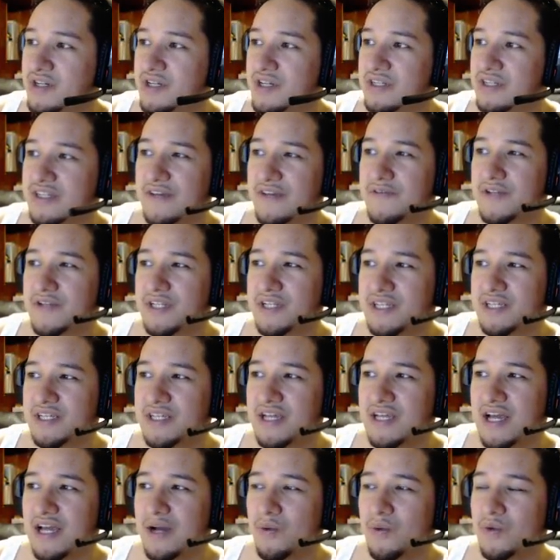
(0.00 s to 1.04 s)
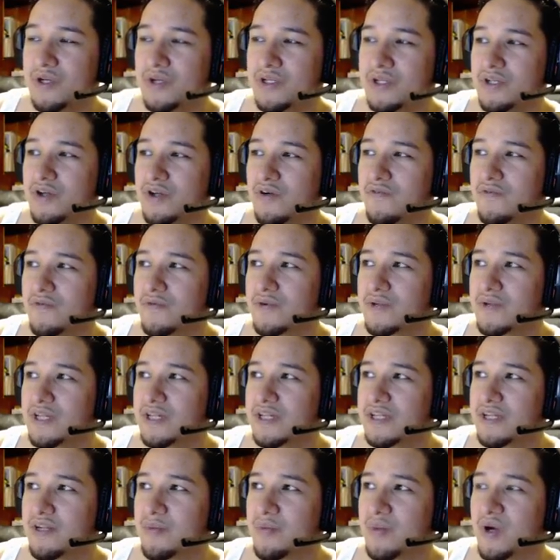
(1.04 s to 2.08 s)
Definitely I wouldn't go for like
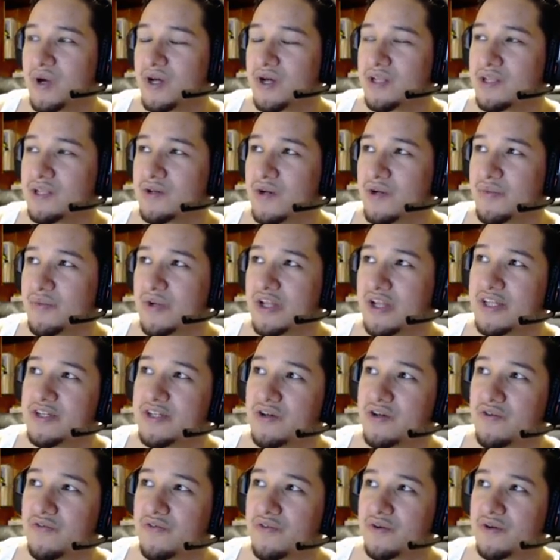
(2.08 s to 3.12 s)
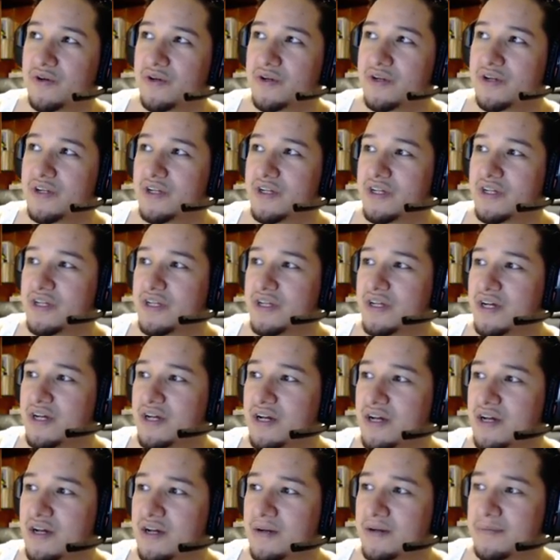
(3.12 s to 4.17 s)
an Apollo. I'd probably go for
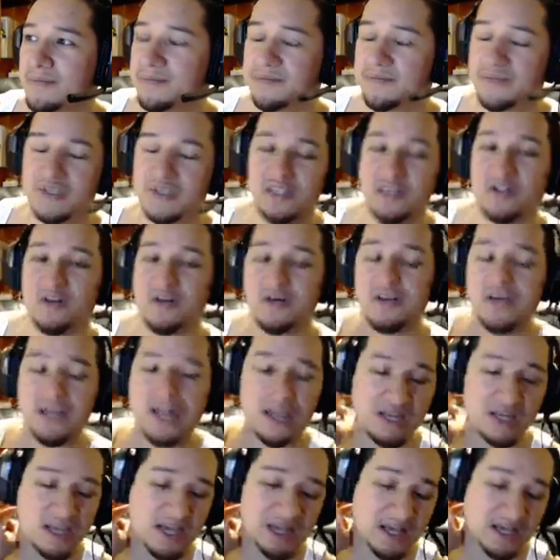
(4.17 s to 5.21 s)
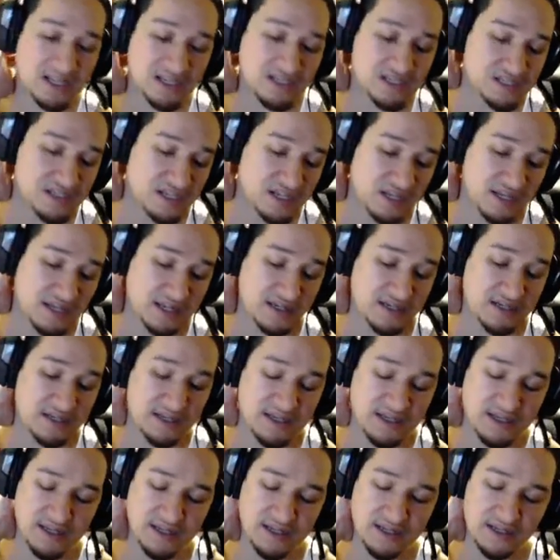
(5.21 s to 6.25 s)
you know, an Alice and
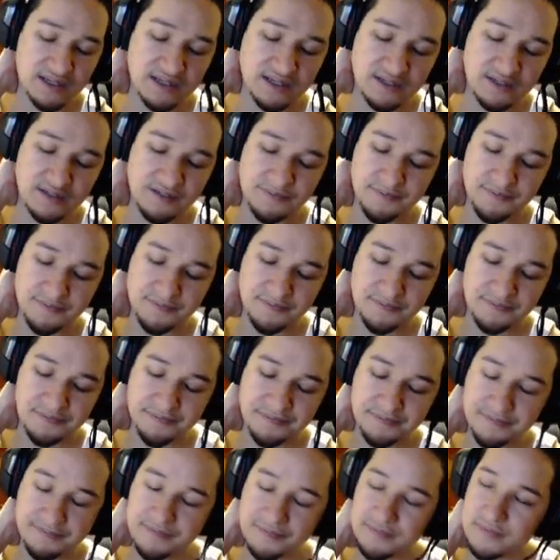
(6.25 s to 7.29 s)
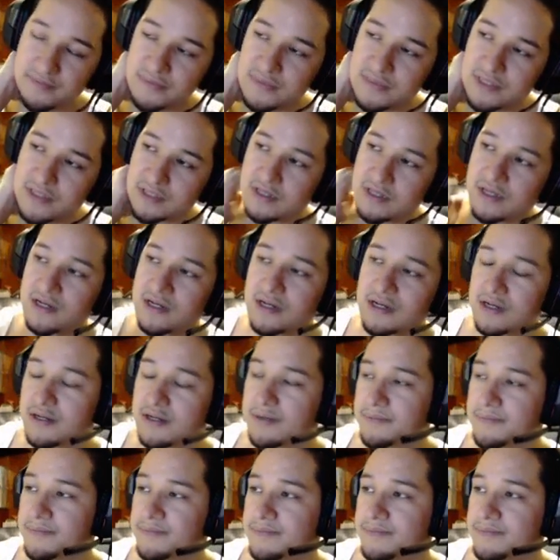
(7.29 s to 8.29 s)
a an